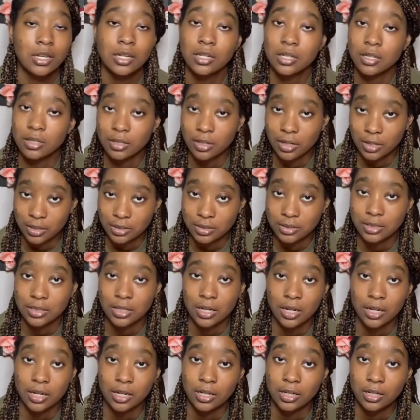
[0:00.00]
Like I said, I
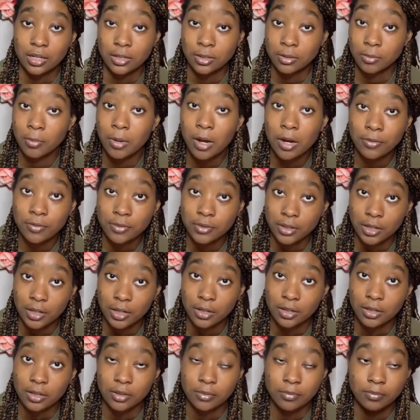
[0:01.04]
had cut him off and all
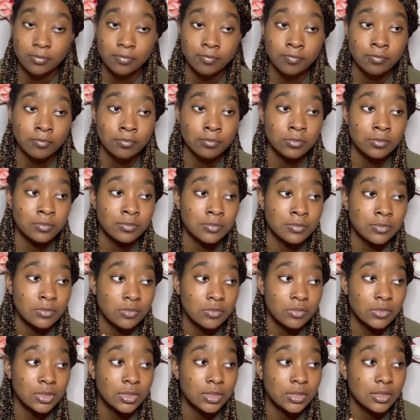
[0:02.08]
that.
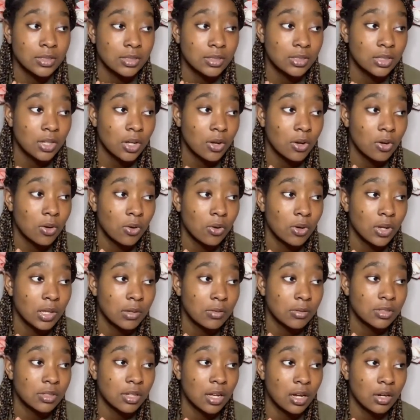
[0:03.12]
So he
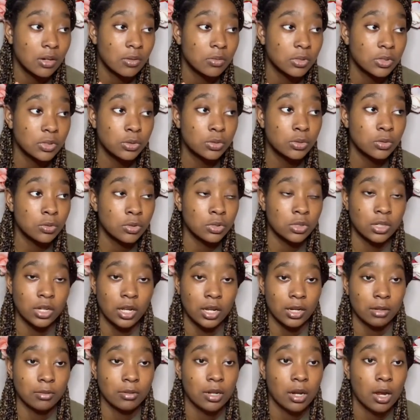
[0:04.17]
was like, what you doing tonight?
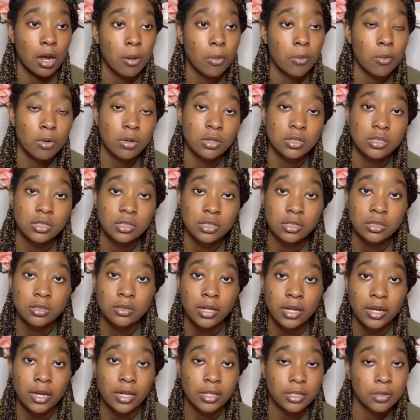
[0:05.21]
I'm like, I'm going to
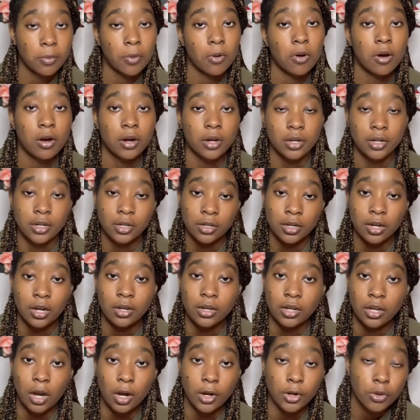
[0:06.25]
after party and all that.
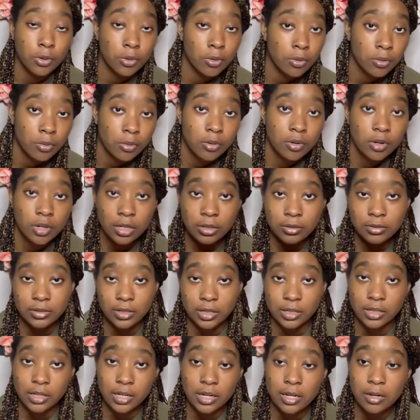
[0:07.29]
Are you going? He was
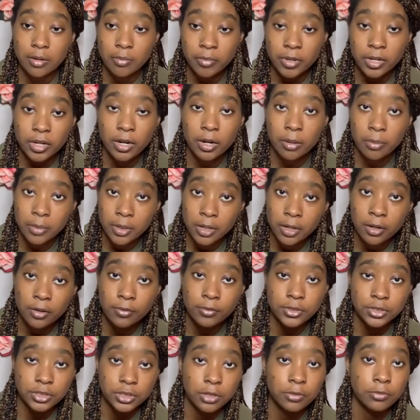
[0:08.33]
like, yeah, I'll be there for
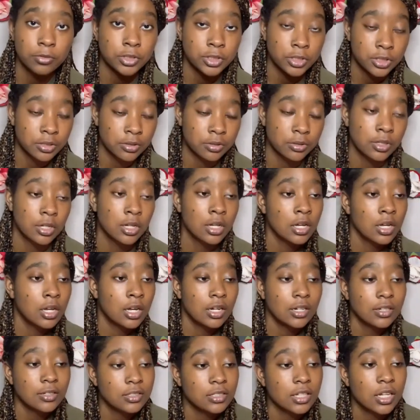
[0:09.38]
sure.
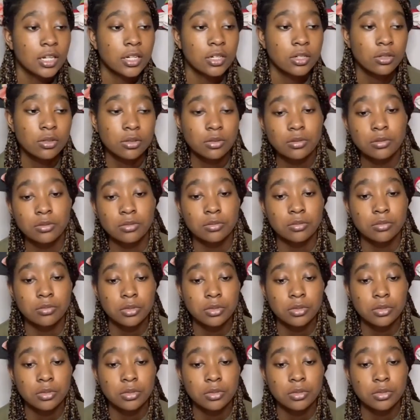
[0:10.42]
I was like, cool.